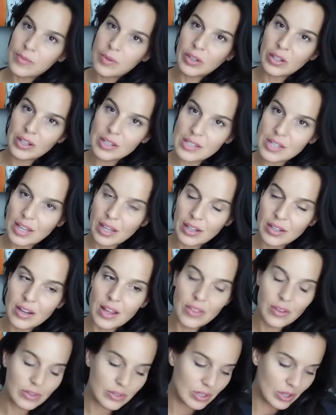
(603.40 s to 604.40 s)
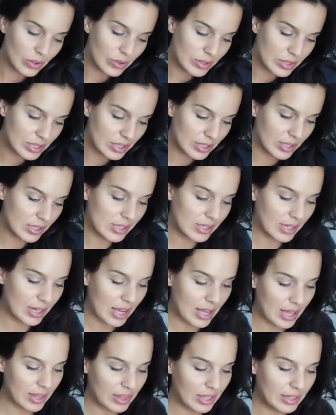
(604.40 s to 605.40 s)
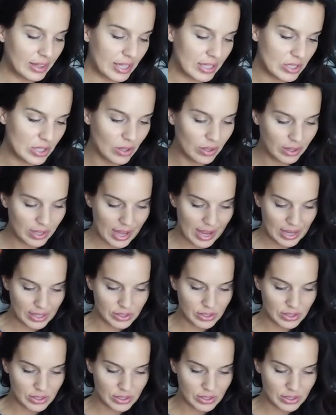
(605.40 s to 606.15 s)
going to take another dose. So that I think that's your last